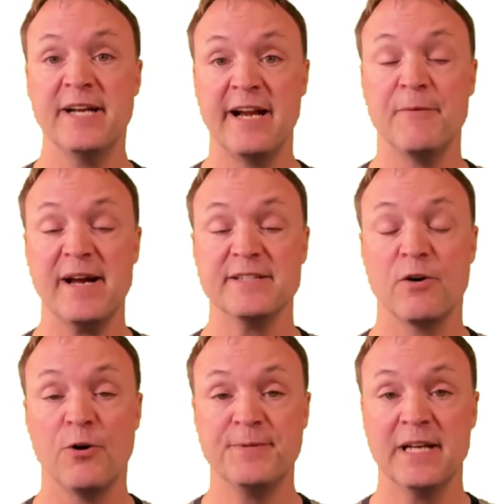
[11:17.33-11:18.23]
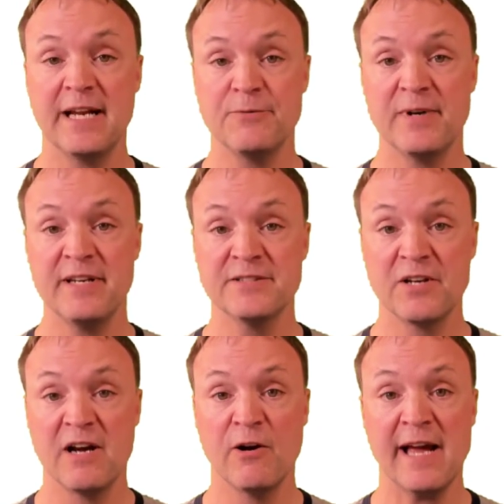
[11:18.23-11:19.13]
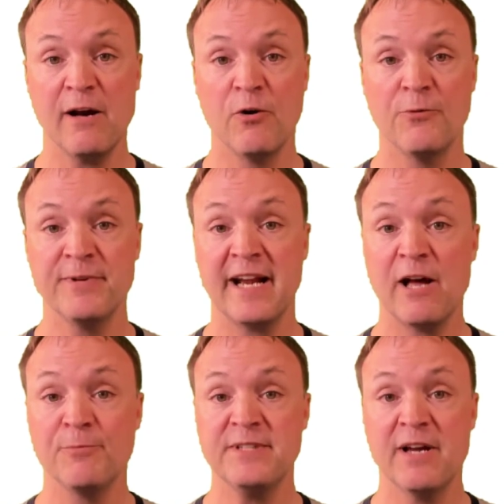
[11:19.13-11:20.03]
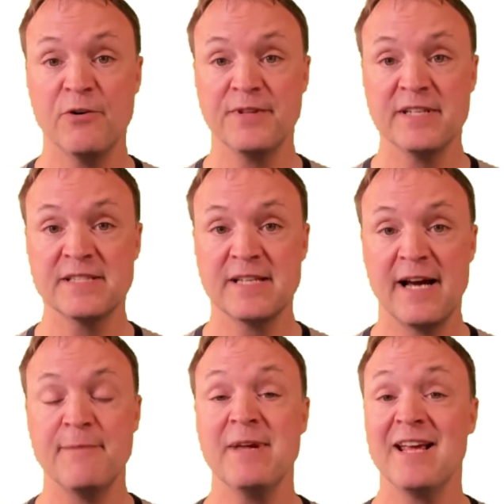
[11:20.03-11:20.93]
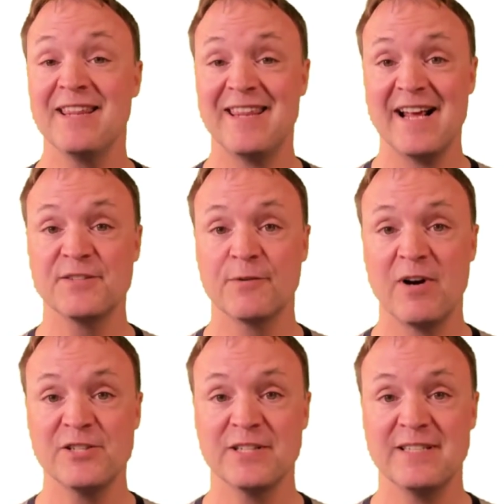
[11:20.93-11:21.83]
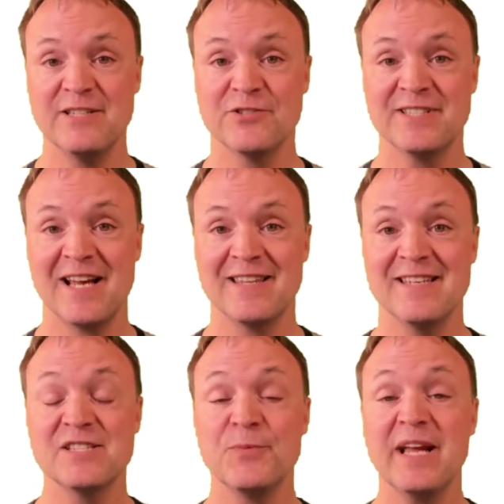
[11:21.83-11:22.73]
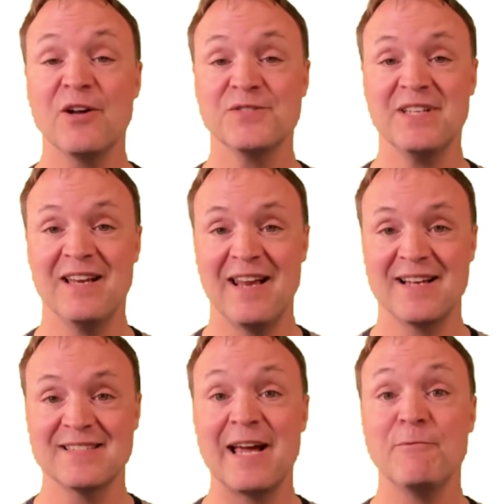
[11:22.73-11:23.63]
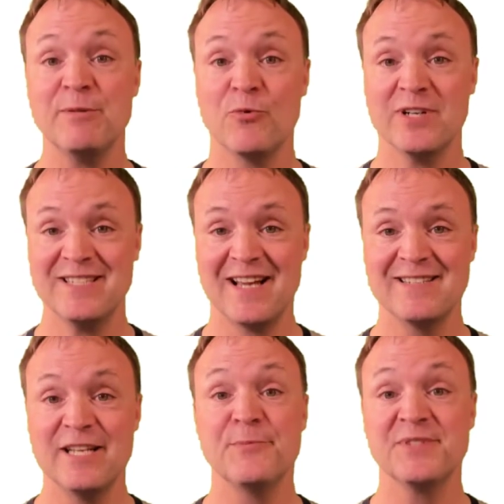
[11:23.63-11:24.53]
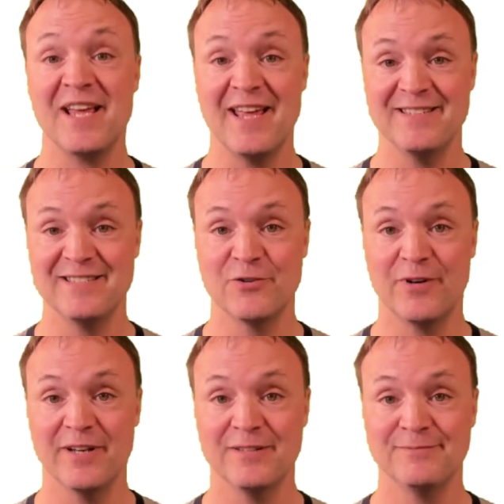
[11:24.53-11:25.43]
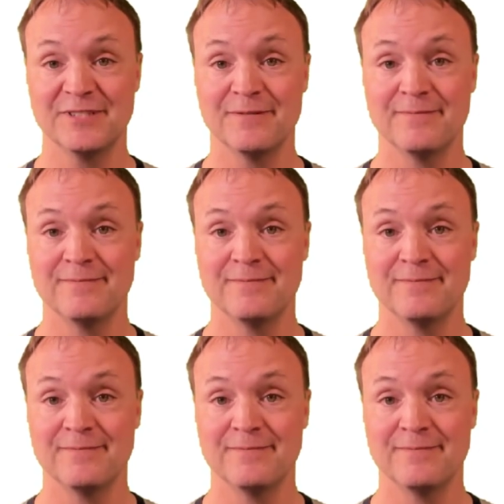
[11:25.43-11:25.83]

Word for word: But anyways, hope you liked what you saw. Hope it helped you out this time. Thanks for watching Teachers Tech this week. I'll see you next time with more tech tips and tutorial.